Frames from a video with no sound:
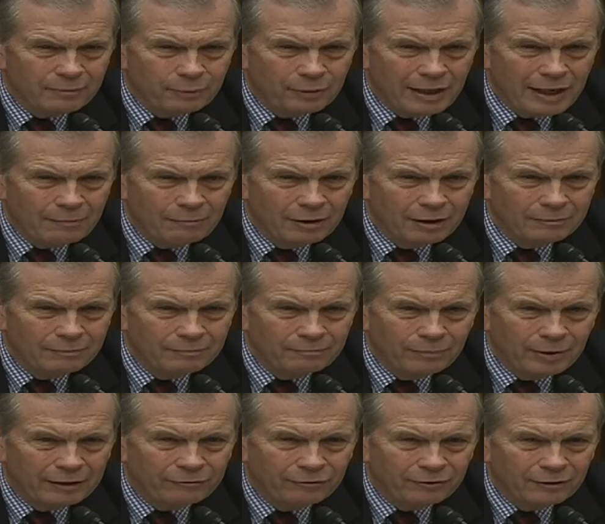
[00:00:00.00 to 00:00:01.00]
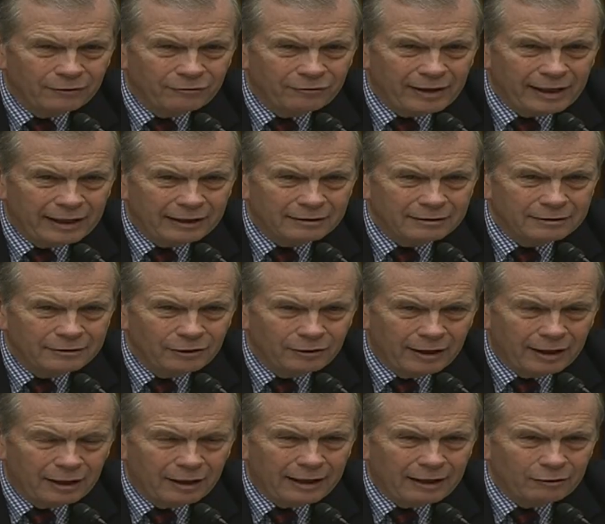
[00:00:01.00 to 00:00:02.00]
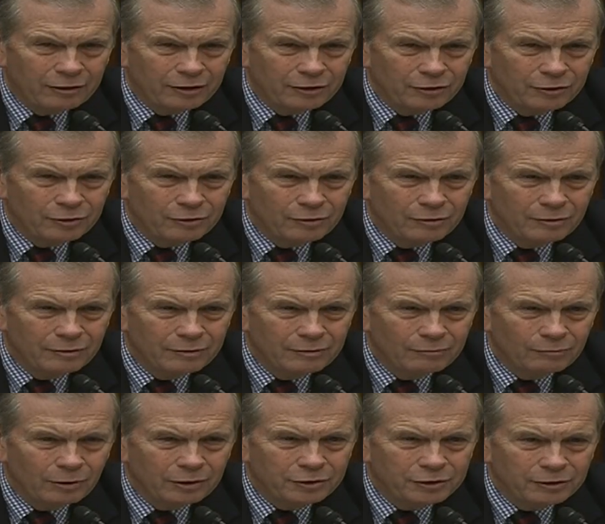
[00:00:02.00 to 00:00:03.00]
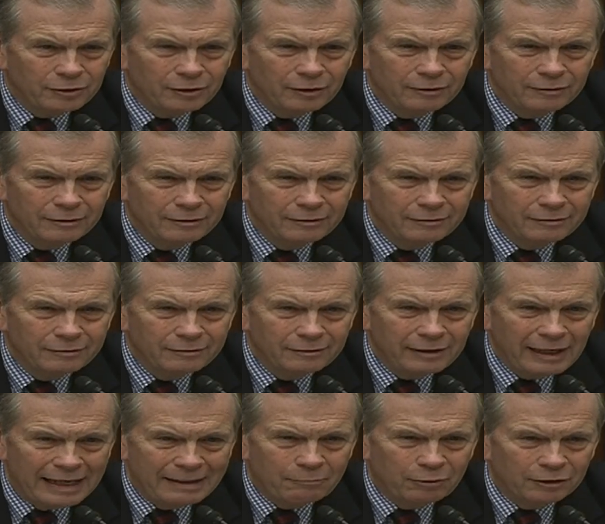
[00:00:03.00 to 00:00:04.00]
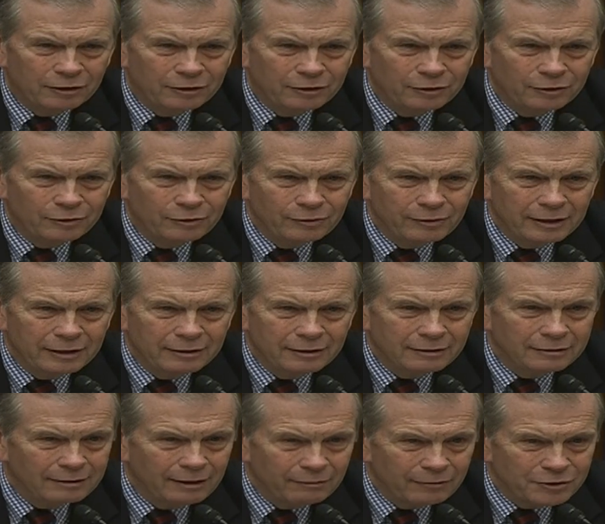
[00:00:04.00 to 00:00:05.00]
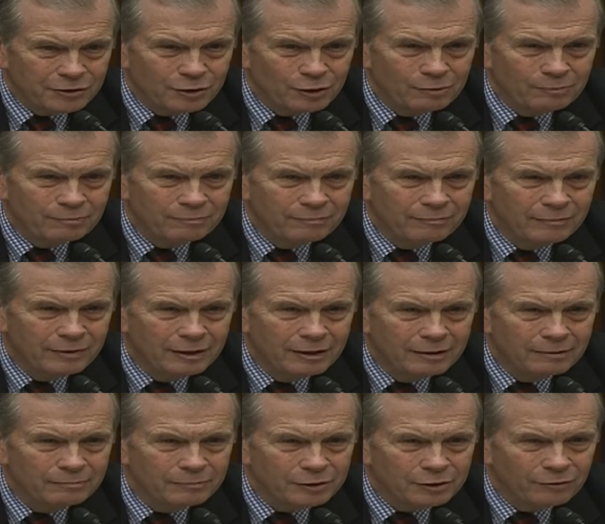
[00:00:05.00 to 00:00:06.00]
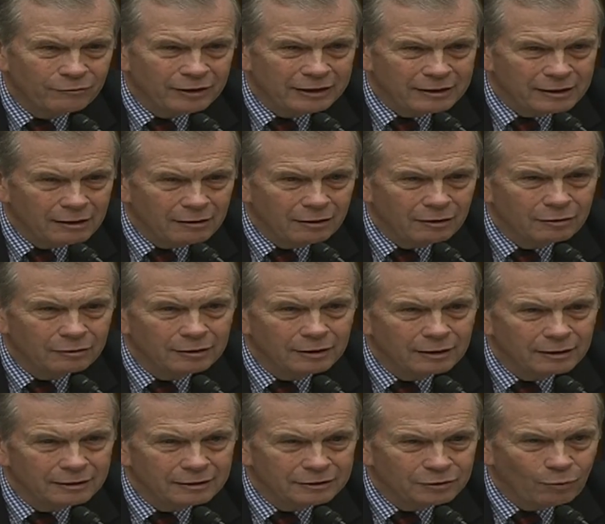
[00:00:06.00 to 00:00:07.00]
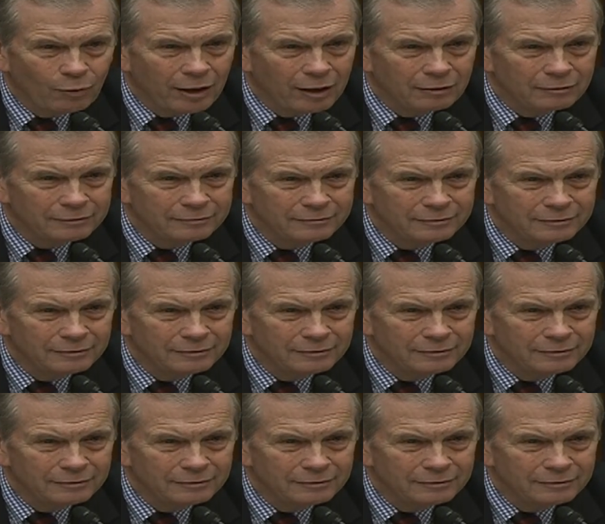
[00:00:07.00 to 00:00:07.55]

a problem, but for the fact you're not allowed to do what you're able to do, and I would assume Mr. Vitiello uh, as well.